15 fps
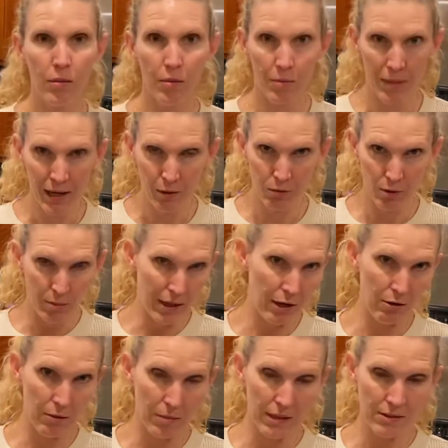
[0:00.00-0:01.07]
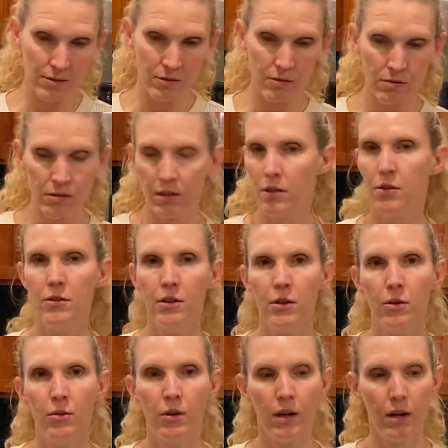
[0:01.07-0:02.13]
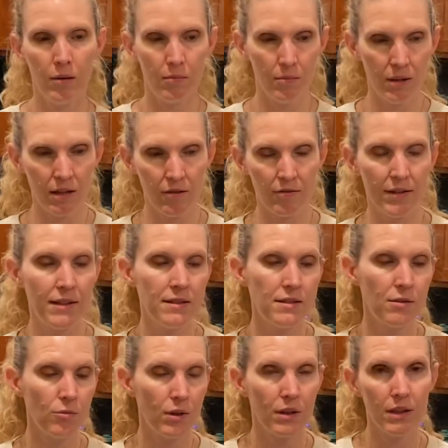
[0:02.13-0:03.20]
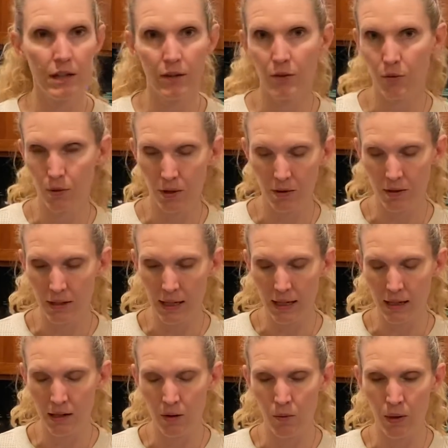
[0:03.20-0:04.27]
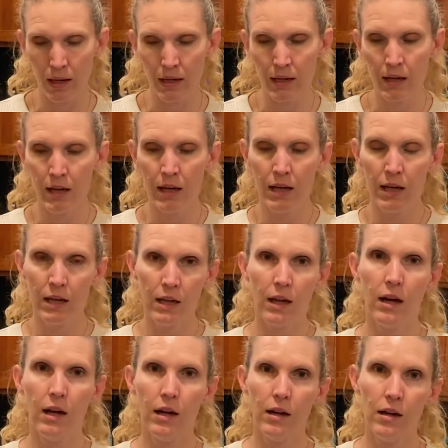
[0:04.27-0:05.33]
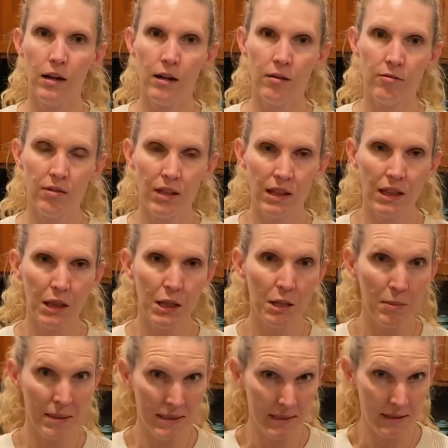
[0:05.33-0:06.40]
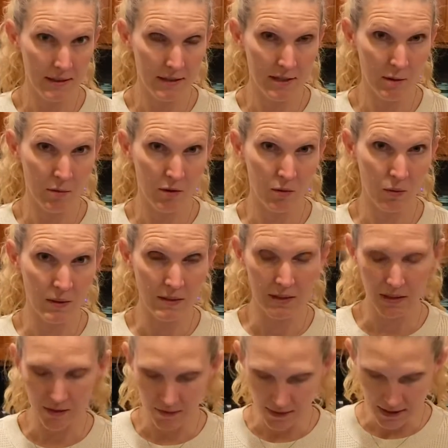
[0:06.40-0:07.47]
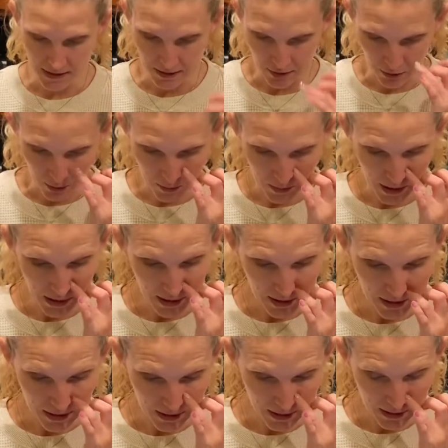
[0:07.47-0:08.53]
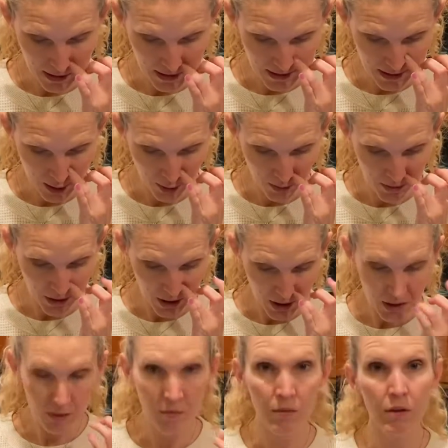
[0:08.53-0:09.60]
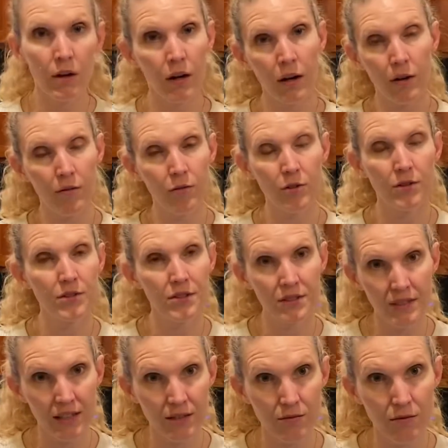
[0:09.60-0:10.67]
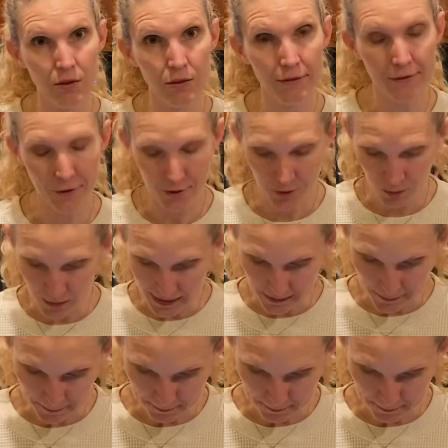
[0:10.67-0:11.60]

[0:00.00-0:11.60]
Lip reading: my willpower muscle, although I'm being faced with things throughout the day anyway, I've limited some of the ones that I face at home, and I think that that's helped for a successful first week.